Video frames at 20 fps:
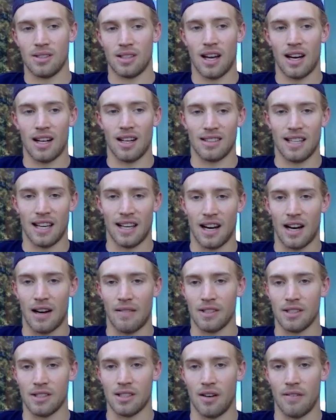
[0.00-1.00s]
is you got to take
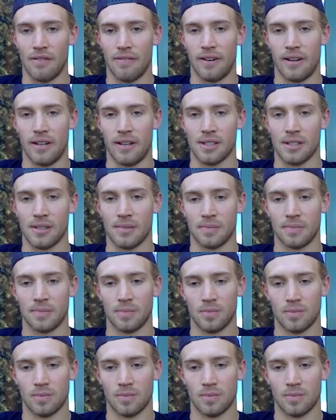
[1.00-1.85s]
care of yourself first.